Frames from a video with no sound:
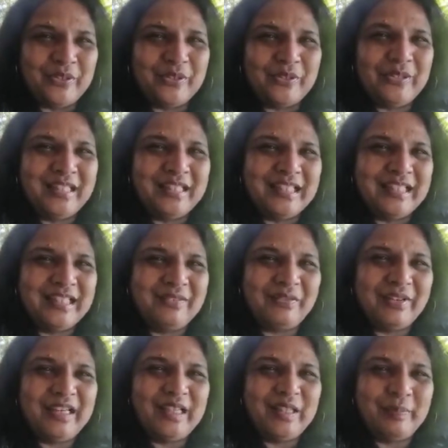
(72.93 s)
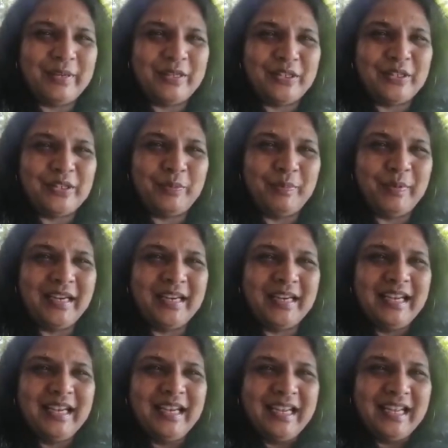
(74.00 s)
So this is very special to me
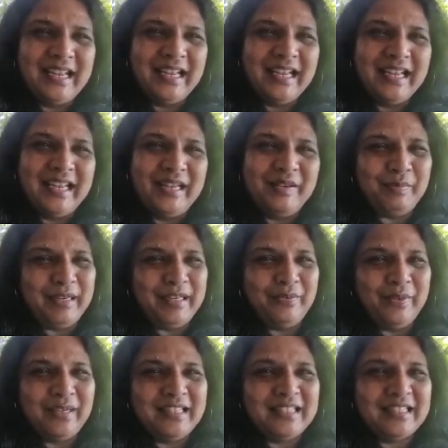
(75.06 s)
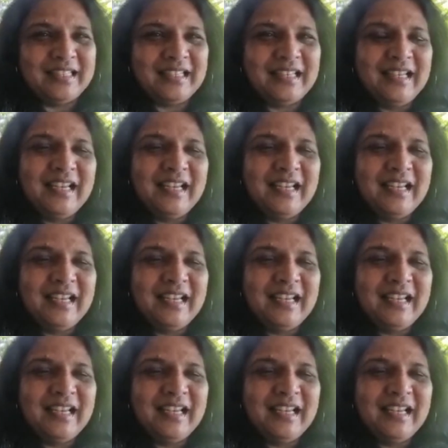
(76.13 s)
in many ways.